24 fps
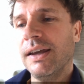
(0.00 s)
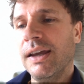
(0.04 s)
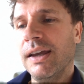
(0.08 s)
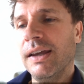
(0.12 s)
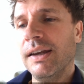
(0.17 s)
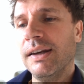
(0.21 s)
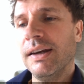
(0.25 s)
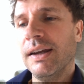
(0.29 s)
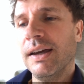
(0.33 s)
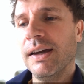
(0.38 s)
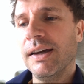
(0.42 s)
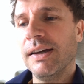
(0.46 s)

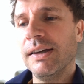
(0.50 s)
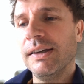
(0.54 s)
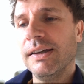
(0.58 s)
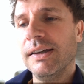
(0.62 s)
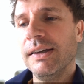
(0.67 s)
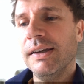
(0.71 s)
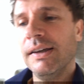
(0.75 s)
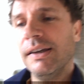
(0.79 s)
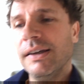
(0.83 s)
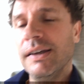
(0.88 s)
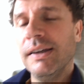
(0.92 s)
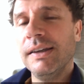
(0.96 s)
And
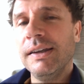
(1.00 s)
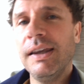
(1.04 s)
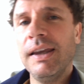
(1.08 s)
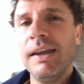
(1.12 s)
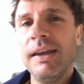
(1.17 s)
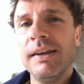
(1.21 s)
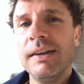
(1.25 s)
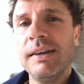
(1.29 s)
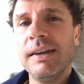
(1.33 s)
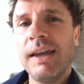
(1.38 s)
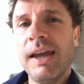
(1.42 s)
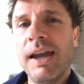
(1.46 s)

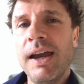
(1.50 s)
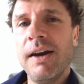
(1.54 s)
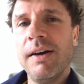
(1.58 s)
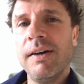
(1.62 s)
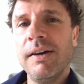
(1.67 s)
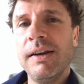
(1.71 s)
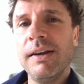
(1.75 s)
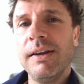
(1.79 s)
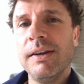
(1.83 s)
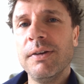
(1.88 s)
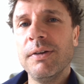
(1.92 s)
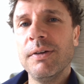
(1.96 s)
yeah,
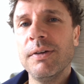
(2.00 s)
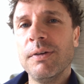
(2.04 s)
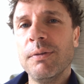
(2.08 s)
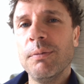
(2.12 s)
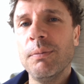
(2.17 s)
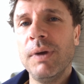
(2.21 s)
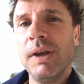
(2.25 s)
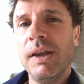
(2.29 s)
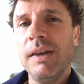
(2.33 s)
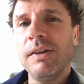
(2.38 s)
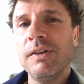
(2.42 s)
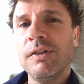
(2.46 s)
Gary,
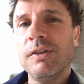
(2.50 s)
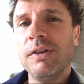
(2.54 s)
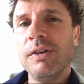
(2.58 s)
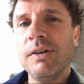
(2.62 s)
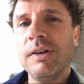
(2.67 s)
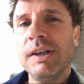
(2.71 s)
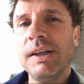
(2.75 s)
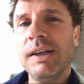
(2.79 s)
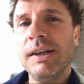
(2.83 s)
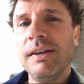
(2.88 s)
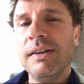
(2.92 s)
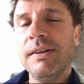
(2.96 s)
me and the
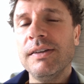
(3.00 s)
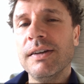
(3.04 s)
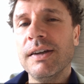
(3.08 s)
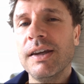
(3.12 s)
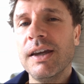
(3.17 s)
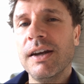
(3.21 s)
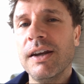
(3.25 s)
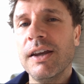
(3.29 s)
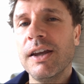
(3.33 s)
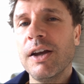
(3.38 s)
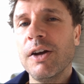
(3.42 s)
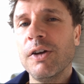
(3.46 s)
two kids are
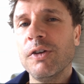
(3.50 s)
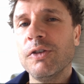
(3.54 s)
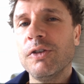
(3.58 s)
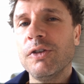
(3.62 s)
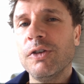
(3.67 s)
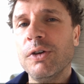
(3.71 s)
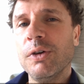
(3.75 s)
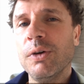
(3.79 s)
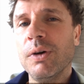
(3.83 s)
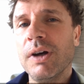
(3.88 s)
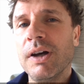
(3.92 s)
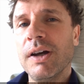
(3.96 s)
going to go on
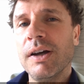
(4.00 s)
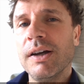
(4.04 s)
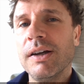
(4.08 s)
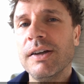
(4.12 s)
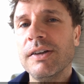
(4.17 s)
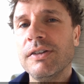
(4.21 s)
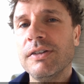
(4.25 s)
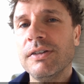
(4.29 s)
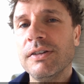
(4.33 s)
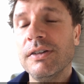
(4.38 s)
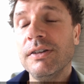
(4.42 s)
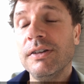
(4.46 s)
tour
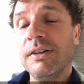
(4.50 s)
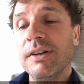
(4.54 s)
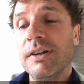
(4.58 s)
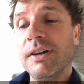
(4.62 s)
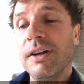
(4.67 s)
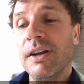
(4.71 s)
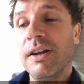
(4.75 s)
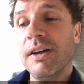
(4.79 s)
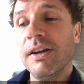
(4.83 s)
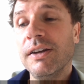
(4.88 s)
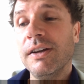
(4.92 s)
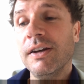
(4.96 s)
soon.
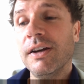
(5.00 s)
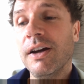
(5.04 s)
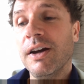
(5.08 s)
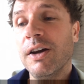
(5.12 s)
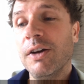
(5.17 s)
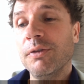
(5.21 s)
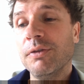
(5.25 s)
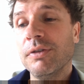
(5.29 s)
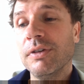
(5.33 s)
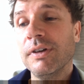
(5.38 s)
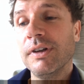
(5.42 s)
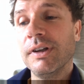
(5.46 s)
And, you know,
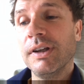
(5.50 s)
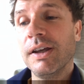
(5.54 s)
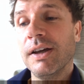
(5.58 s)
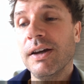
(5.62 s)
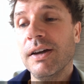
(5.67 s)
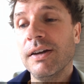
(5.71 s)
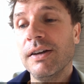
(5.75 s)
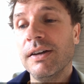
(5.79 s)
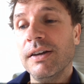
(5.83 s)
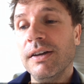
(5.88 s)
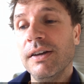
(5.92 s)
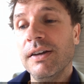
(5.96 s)
hopefully
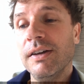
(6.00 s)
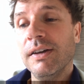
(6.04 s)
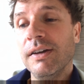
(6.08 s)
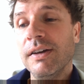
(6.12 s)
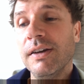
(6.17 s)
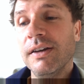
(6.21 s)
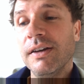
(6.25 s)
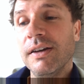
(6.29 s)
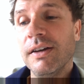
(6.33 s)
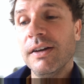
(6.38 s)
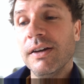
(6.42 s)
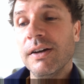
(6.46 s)
I'll
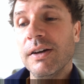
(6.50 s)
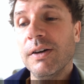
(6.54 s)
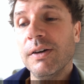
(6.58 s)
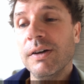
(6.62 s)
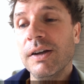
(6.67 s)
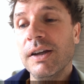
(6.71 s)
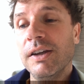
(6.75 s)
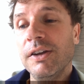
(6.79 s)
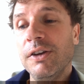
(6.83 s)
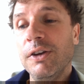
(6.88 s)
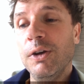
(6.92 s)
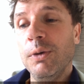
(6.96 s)

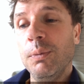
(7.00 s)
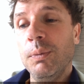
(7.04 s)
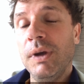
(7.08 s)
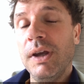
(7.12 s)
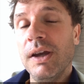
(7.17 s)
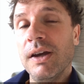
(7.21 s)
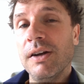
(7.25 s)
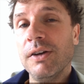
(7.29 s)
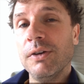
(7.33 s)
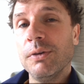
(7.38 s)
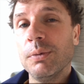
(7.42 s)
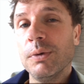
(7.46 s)
get
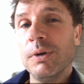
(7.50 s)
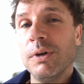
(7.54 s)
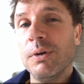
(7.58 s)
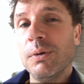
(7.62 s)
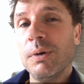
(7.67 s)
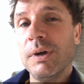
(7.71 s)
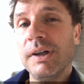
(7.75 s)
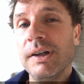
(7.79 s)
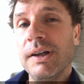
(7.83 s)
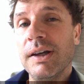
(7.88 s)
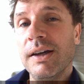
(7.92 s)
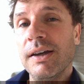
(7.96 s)
Yumi out as well
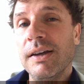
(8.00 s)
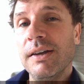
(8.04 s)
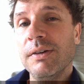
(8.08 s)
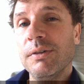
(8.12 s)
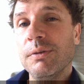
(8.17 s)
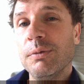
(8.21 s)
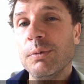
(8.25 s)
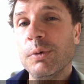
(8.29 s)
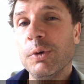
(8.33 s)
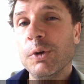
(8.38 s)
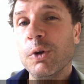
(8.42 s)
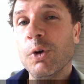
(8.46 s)
one day,
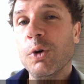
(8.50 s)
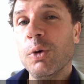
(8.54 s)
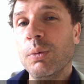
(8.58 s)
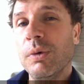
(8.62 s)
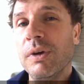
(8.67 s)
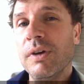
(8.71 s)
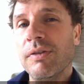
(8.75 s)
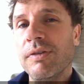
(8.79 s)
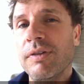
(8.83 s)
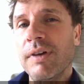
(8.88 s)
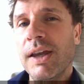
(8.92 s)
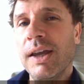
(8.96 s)
and we'll all
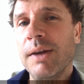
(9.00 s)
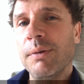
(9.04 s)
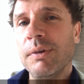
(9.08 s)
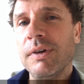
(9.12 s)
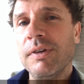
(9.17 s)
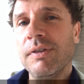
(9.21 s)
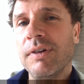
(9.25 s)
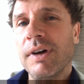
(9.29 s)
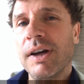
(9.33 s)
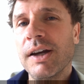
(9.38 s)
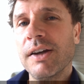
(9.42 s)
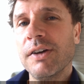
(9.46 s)
be a
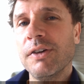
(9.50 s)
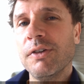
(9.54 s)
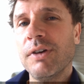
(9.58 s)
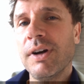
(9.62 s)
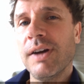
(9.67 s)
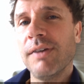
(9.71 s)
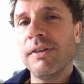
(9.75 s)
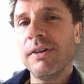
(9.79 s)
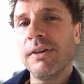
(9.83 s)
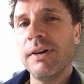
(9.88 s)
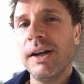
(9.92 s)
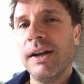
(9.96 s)
family fucking
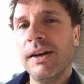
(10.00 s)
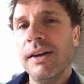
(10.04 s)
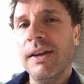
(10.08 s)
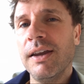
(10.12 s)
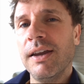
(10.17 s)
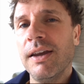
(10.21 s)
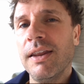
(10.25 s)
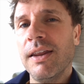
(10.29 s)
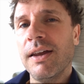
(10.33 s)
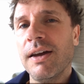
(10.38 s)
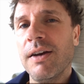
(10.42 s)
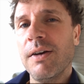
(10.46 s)
travel around
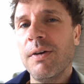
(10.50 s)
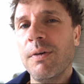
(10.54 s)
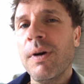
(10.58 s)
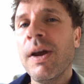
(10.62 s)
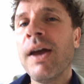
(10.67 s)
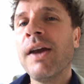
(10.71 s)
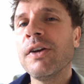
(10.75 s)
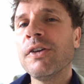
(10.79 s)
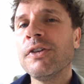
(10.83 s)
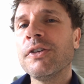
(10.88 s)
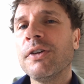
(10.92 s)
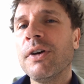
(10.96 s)
together,
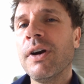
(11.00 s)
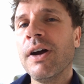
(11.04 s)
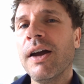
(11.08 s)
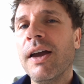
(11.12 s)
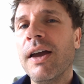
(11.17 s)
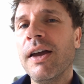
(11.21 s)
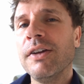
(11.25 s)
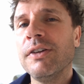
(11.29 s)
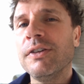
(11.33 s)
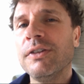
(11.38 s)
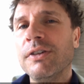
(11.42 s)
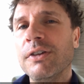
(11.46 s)
around
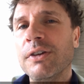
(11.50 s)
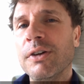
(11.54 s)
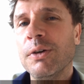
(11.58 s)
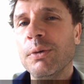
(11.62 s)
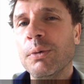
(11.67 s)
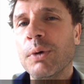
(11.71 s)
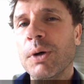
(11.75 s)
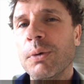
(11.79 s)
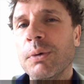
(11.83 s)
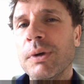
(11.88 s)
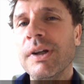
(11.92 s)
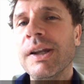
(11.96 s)
Australia,
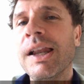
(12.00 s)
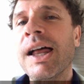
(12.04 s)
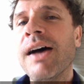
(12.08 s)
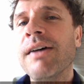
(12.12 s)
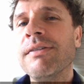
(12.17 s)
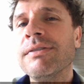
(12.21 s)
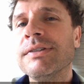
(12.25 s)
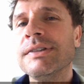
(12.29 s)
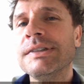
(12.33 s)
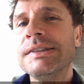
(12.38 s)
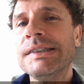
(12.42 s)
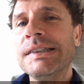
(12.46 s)
doing what we
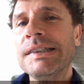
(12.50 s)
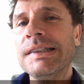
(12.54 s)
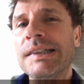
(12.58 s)
love.